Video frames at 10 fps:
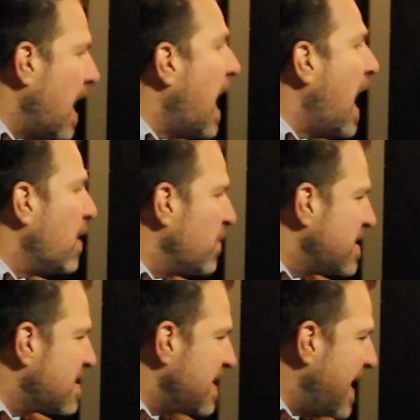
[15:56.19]
I would
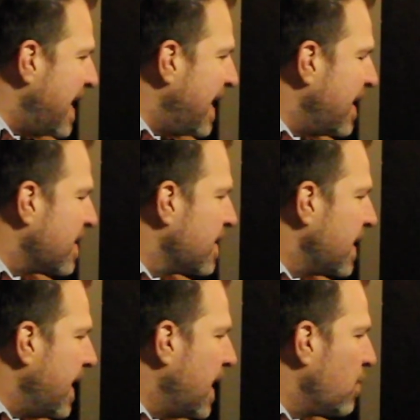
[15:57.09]
say
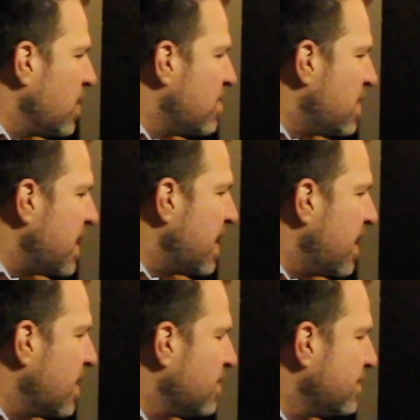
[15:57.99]
it would be,